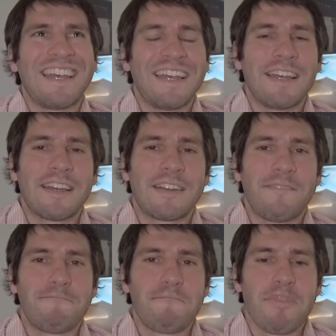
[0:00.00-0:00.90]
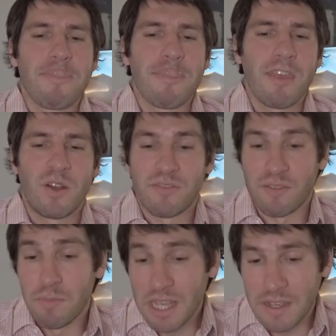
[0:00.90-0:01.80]
And you know,
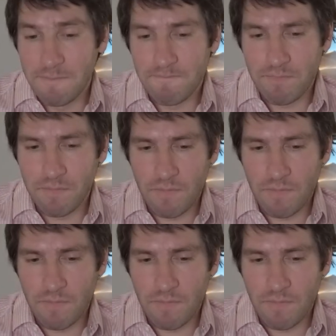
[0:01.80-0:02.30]
for me,